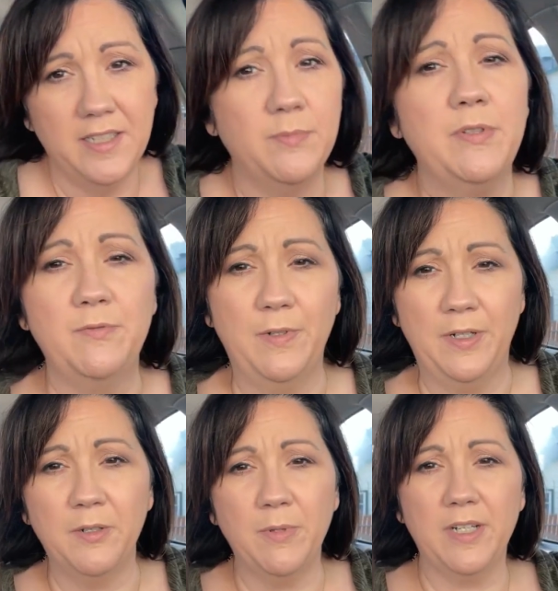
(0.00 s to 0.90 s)
It's been
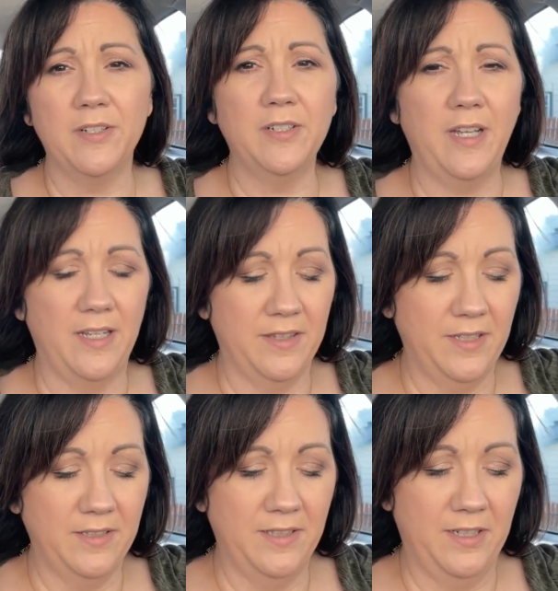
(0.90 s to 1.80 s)
very weird. I
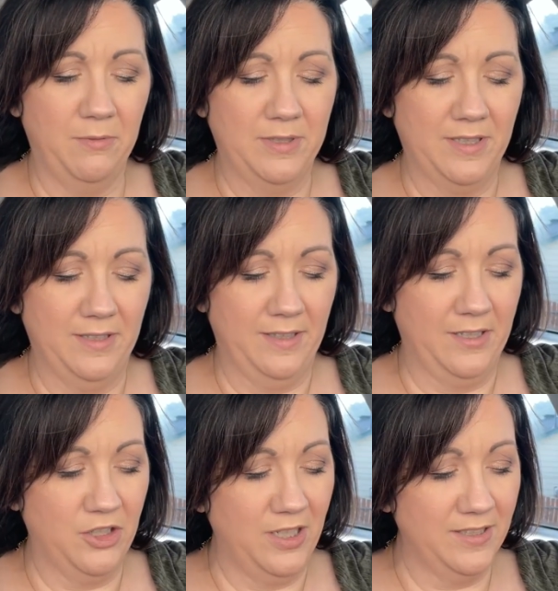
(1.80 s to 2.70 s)
thought that I was gonna
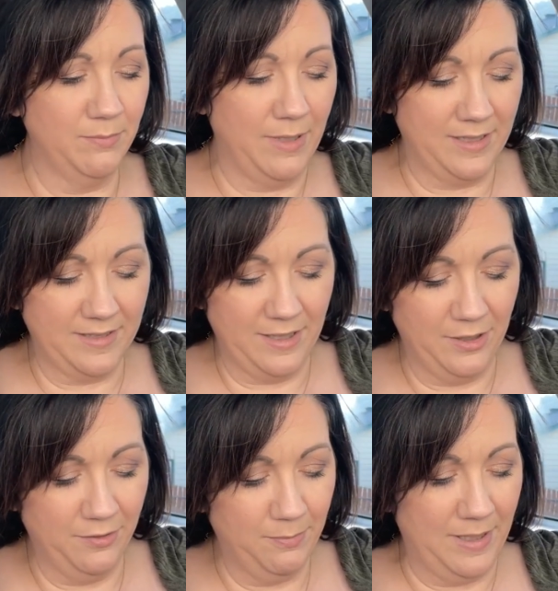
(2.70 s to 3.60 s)
like jinx
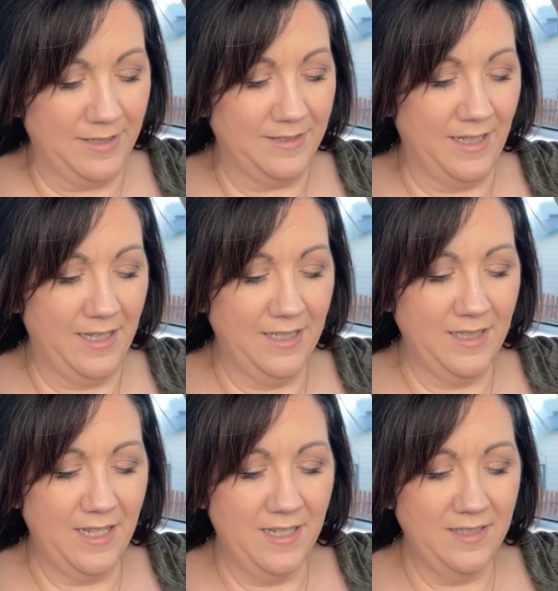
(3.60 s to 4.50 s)
myself by saying
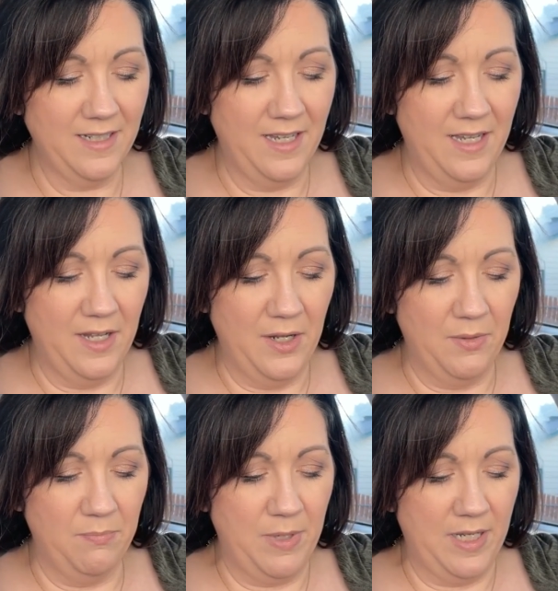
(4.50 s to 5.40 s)
that,
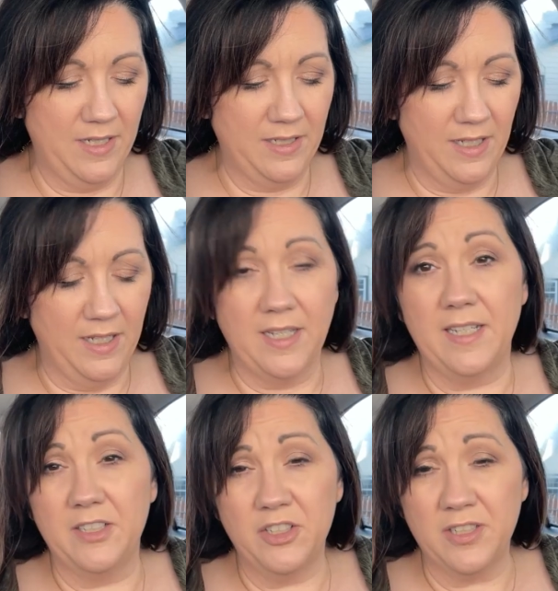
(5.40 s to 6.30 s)
but
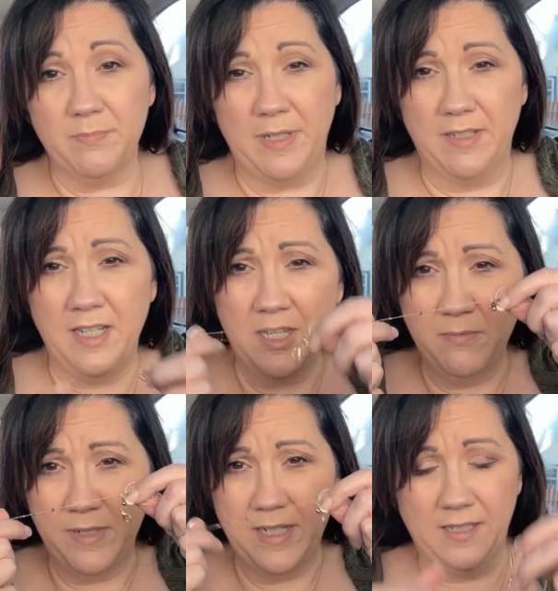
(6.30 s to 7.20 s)
it's just my,
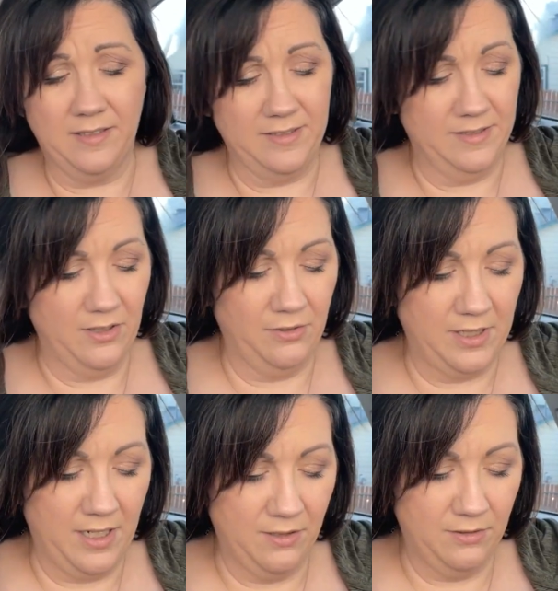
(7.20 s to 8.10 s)
my necklace is all
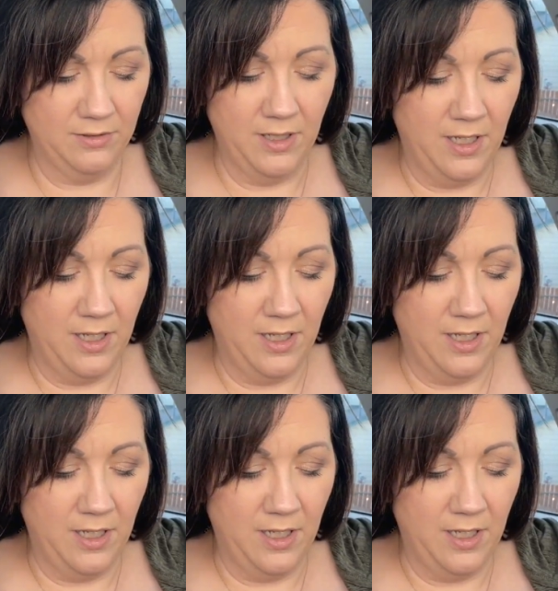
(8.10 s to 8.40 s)
tangled.